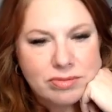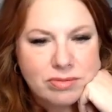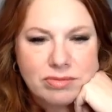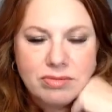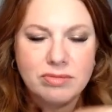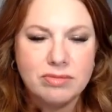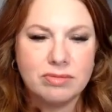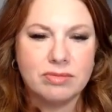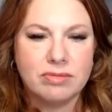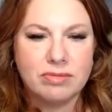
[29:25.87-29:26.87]

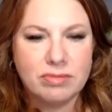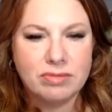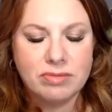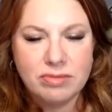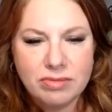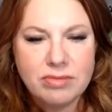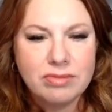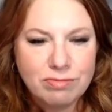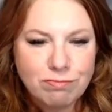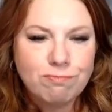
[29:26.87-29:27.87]

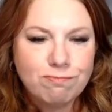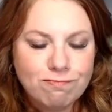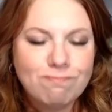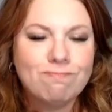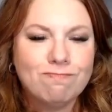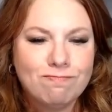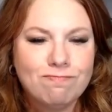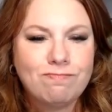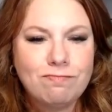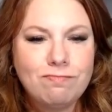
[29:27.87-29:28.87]

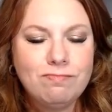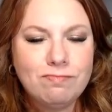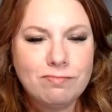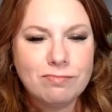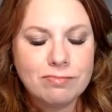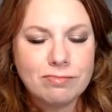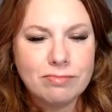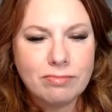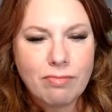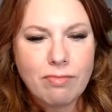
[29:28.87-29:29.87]

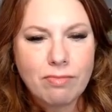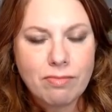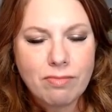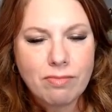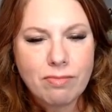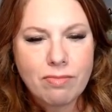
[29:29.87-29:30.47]
(silent)